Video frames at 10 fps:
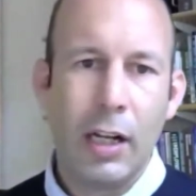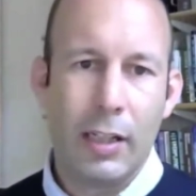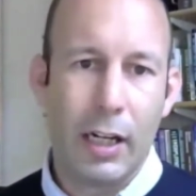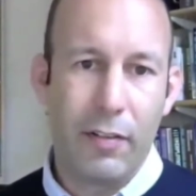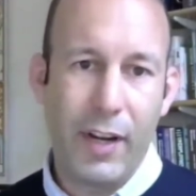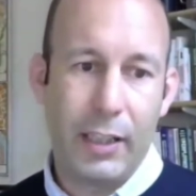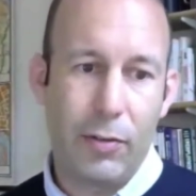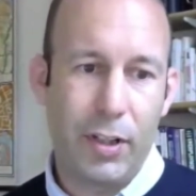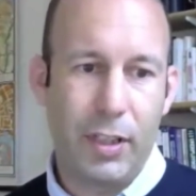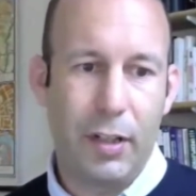That affects the
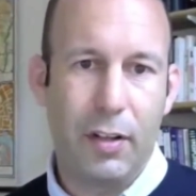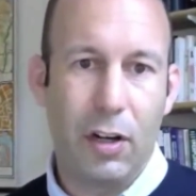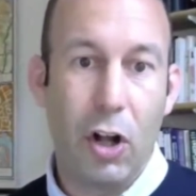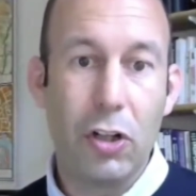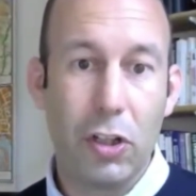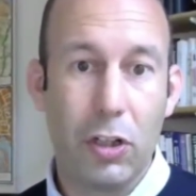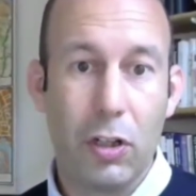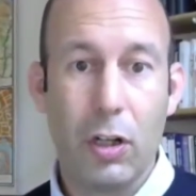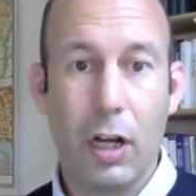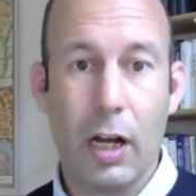residents in
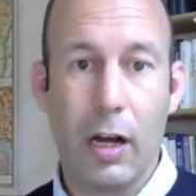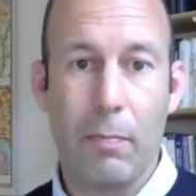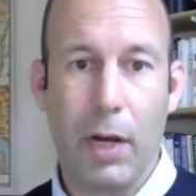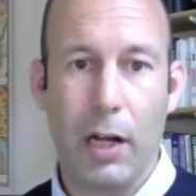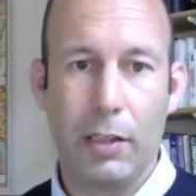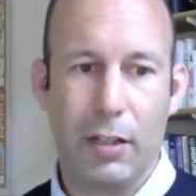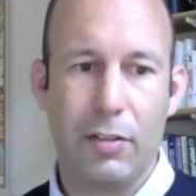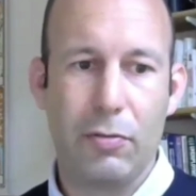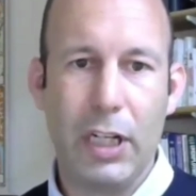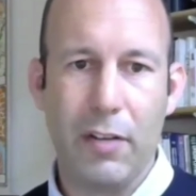London, but
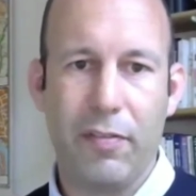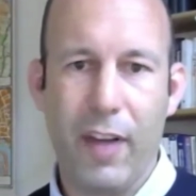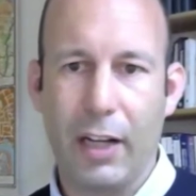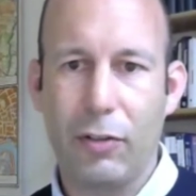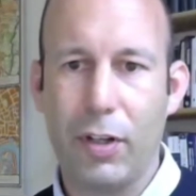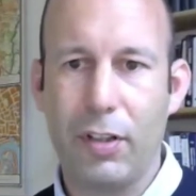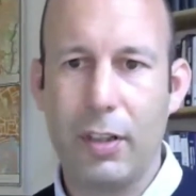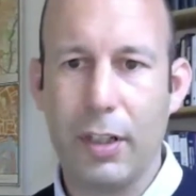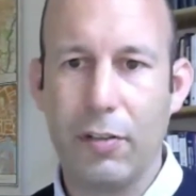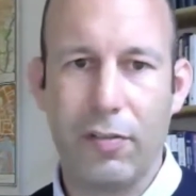doesn't really affect
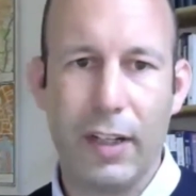residents of,